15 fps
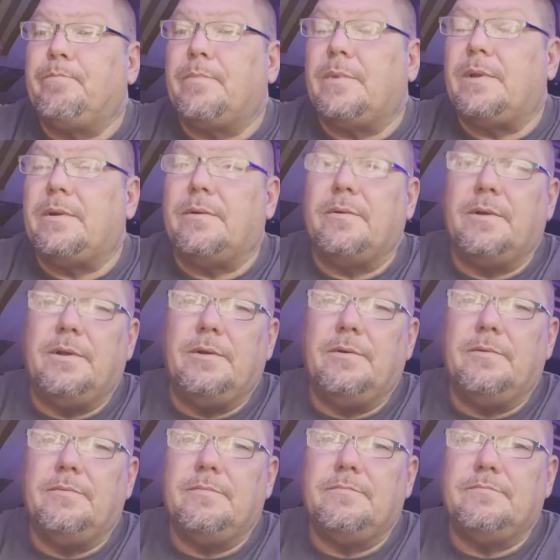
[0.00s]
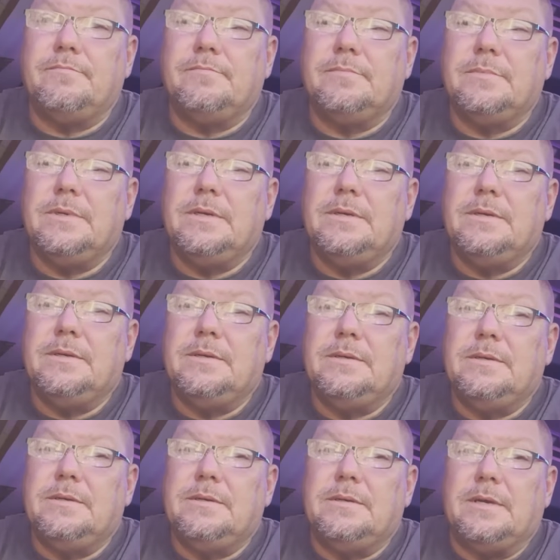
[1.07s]
I don't know.
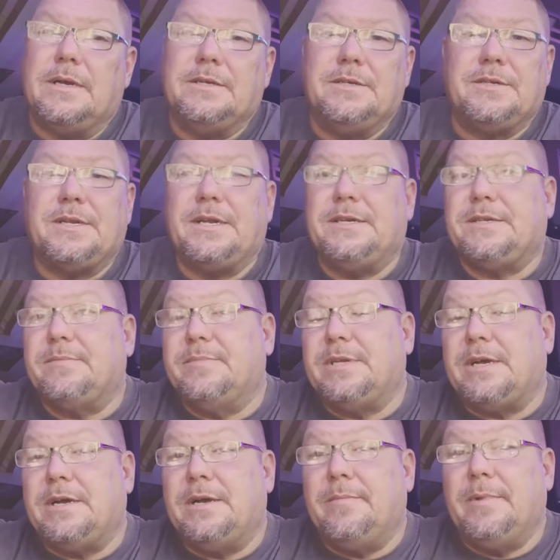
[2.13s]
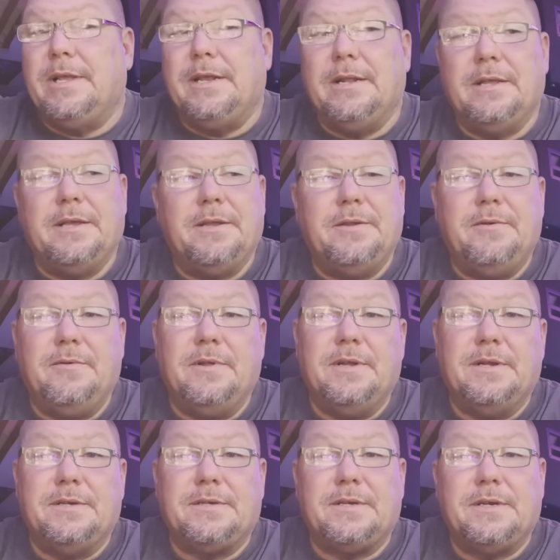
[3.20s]
I just had some time lately to do
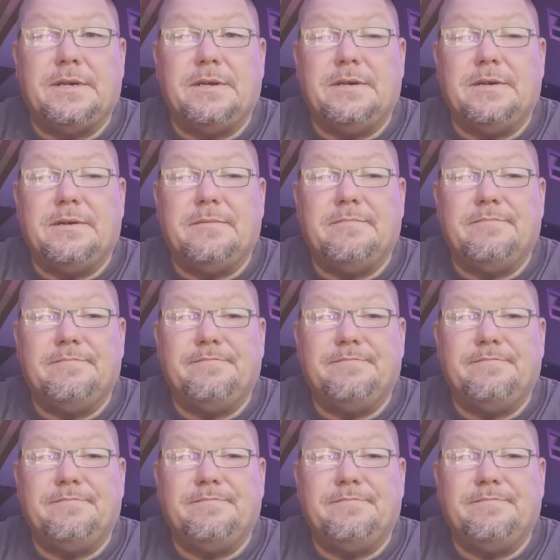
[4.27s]
this, and